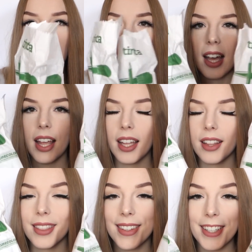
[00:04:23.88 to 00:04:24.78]

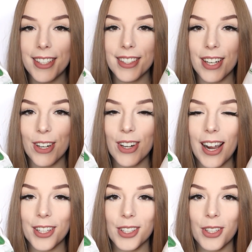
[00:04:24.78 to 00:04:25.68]
And these are
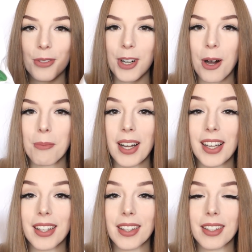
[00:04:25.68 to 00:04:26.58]
actually from
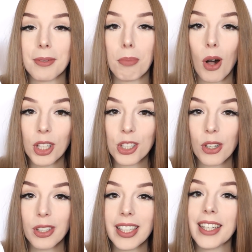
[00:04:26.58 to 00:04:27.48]
a Polish
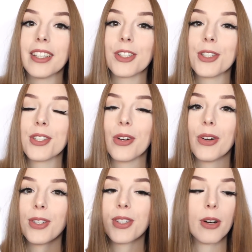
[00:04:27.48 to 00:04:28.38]
online art
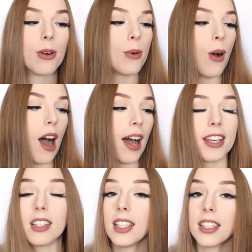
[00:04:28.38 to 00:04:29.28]
store, so I
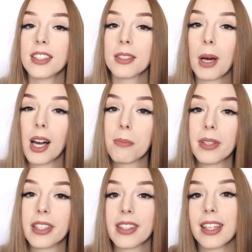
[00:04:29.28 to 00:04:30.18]
can link them up
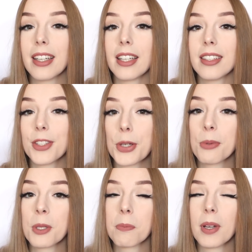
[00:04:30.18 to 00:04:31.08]
in the
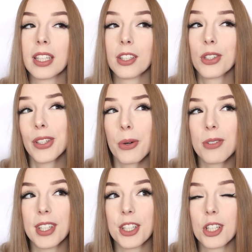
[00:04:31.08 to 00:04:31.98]
description, but I don't know if
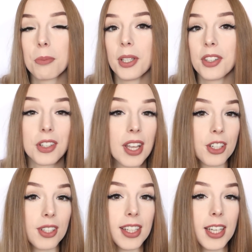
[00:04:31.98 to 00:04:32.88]
they ship
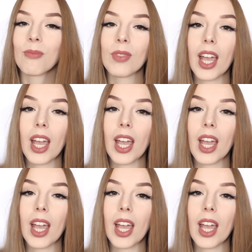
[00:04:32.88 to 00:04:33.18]
internationally.